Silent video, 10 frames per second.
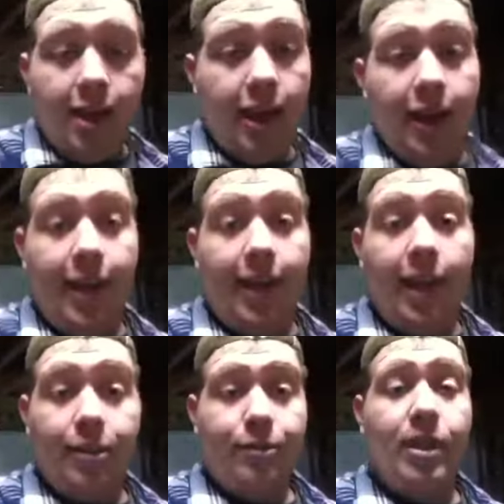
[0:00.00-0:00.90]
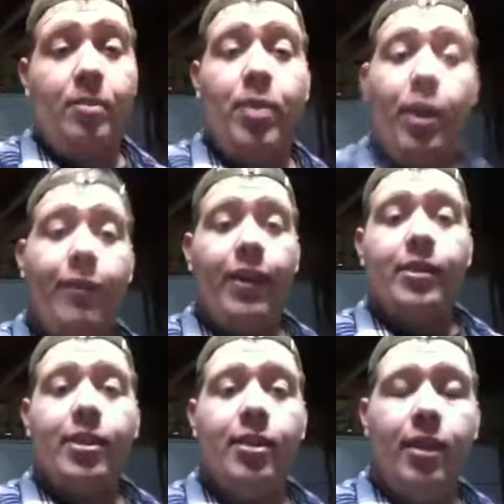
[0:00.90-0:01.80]
and I got it running
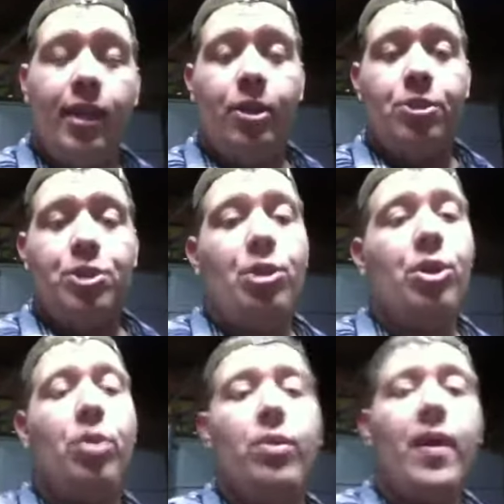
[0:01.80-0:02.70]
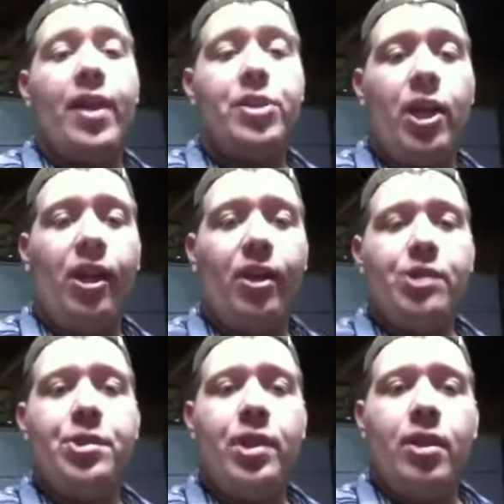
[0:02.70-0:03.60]
perfect, and I'll show you what I
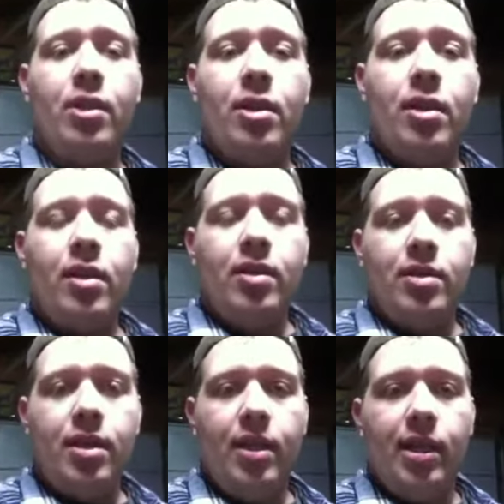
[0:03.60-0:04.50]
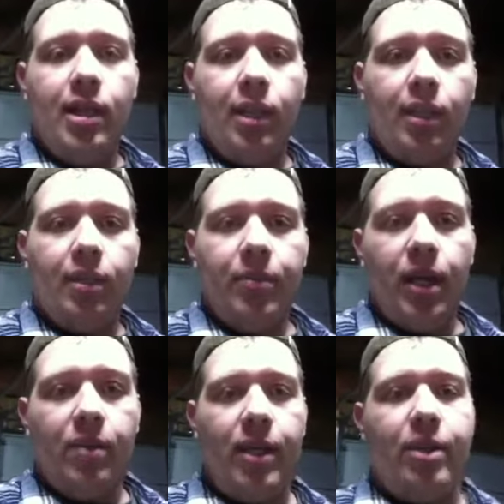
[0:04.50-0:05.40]
changed to
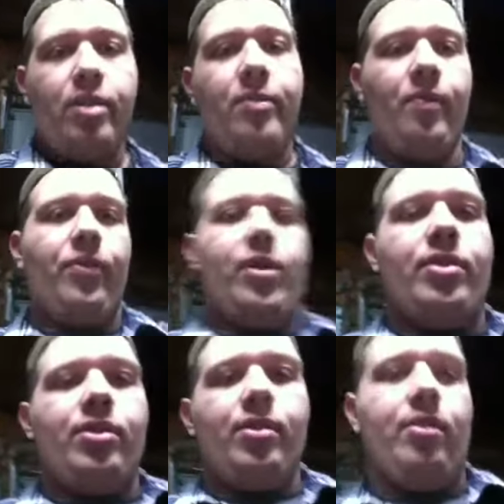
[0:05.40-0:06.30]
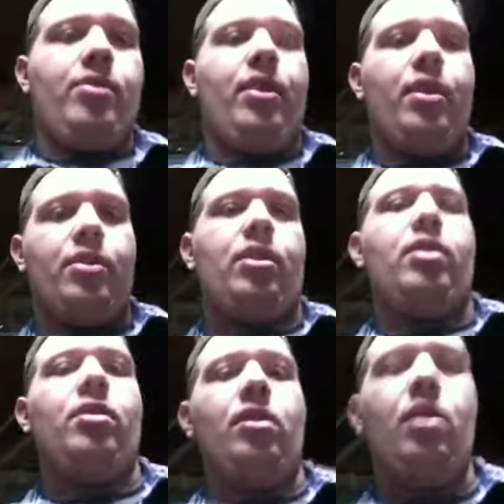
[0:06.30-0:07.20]
make it better. So here's a
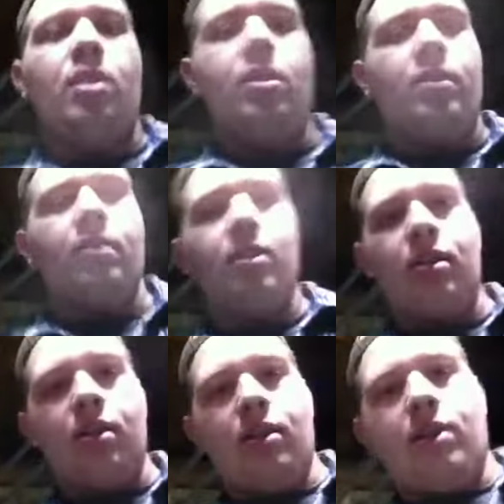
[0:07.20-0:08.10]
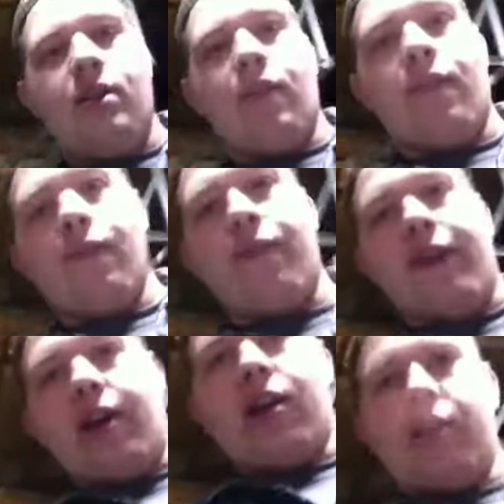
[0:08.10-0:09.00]
little fire